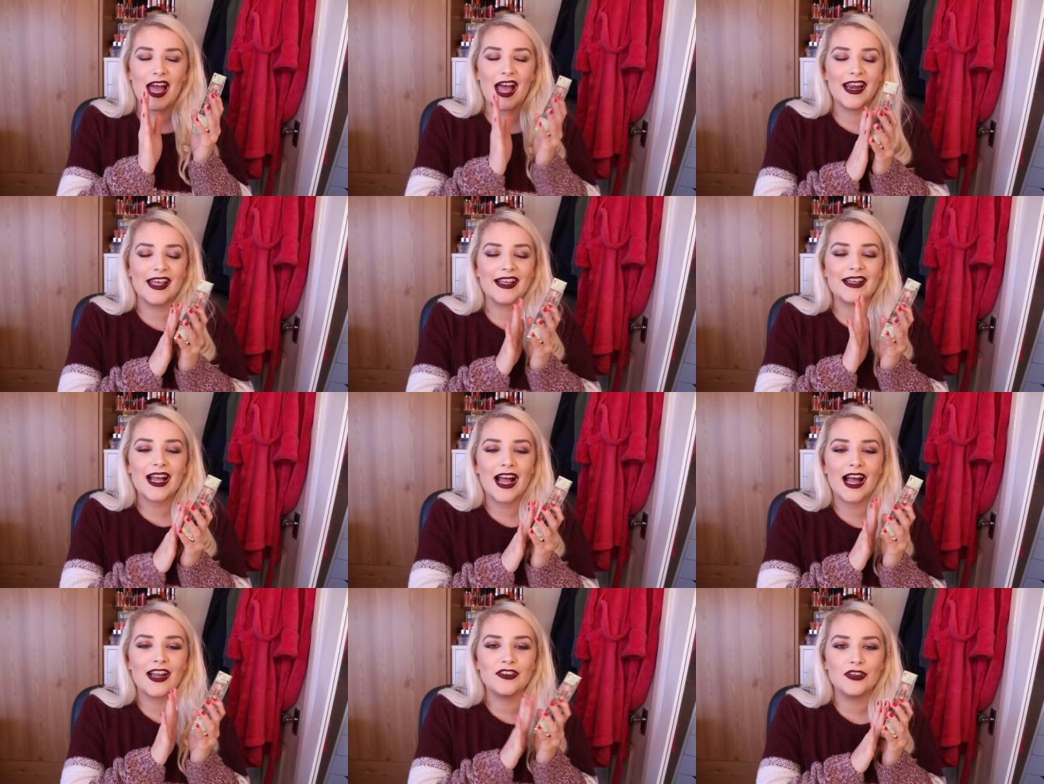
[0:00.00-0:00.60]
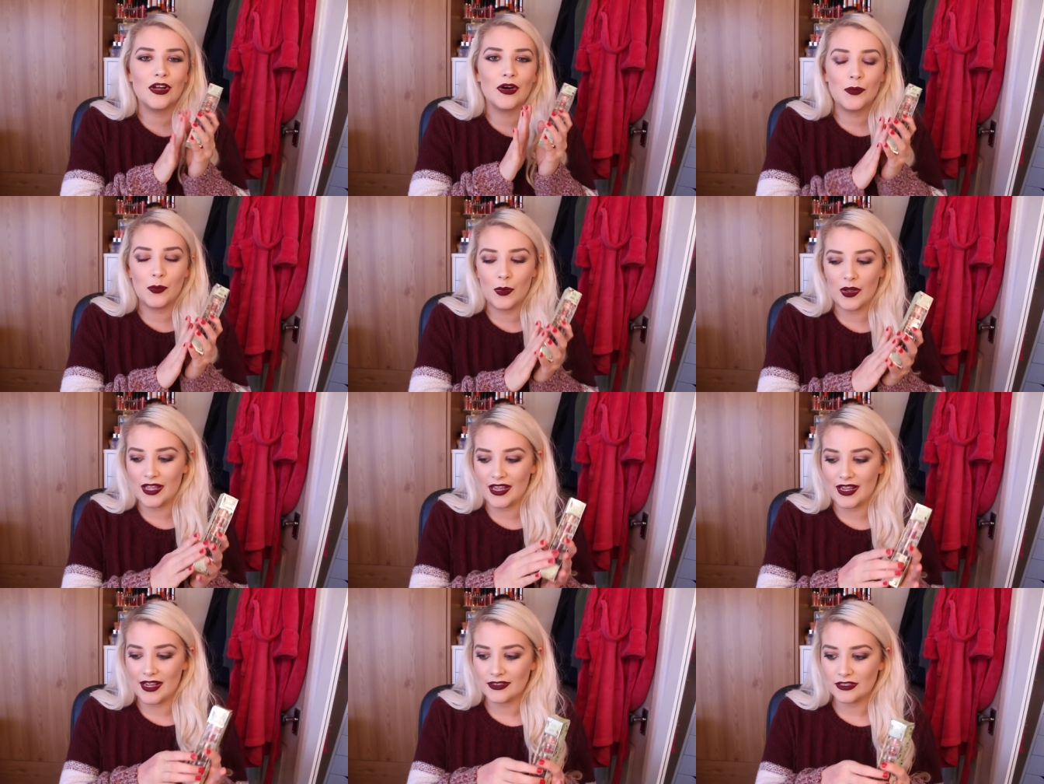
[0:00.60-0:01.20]
And I cannot
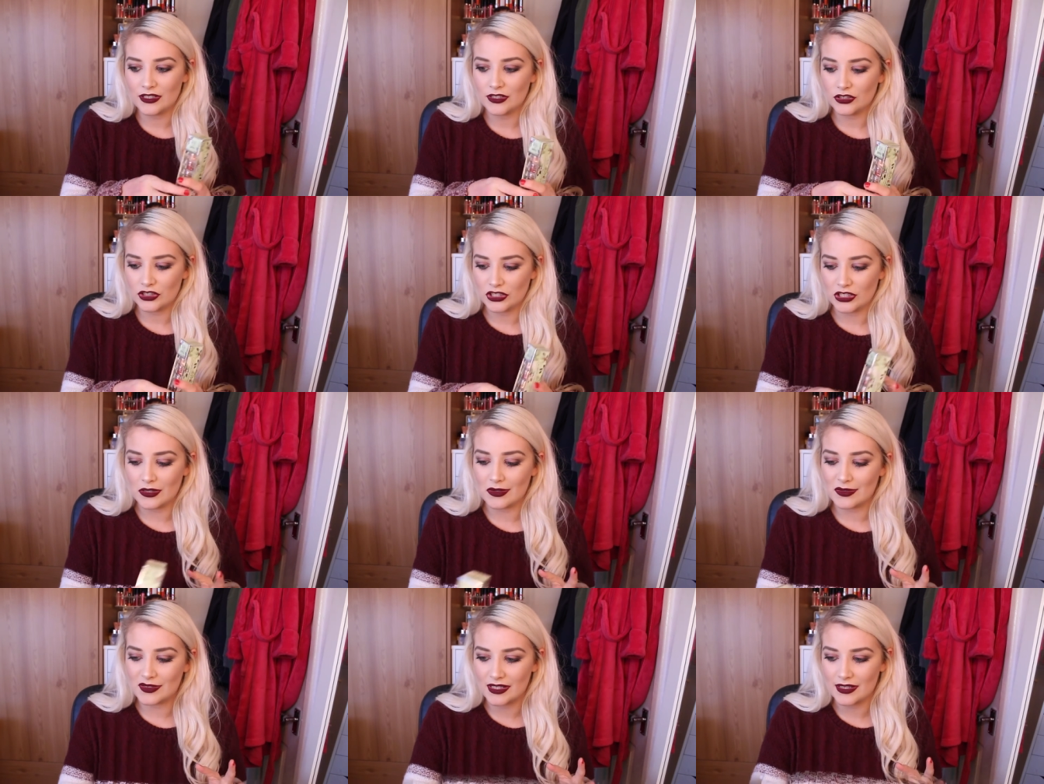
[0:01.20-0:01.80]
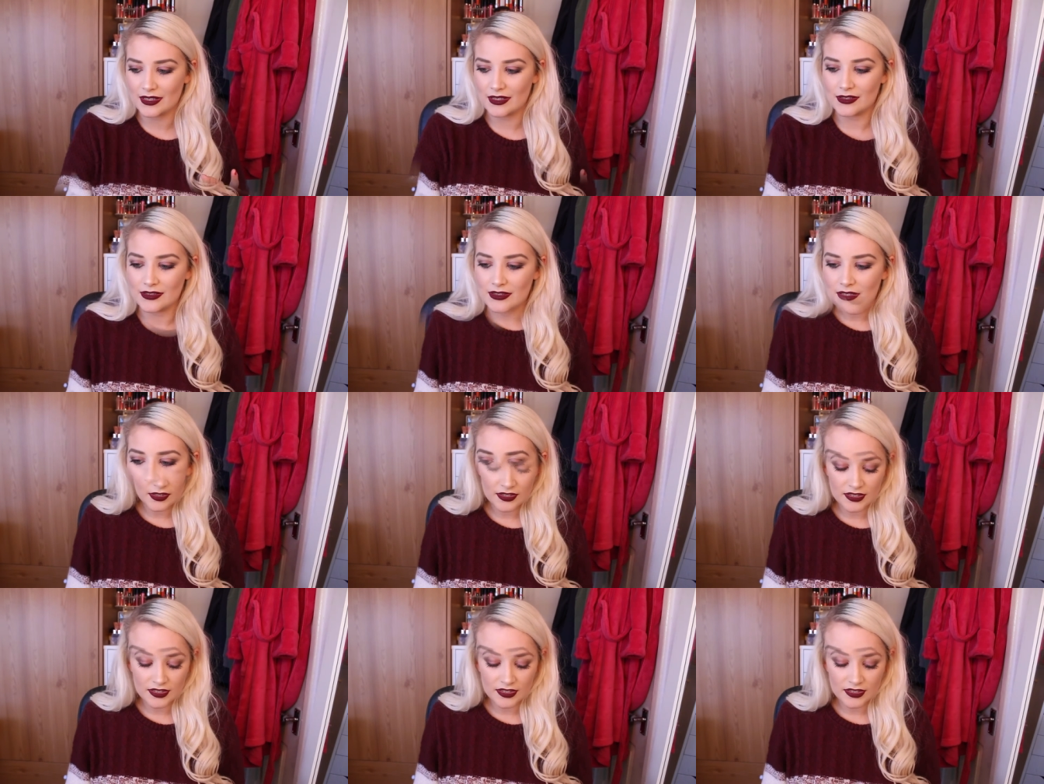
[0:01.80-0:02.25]
wait to use these.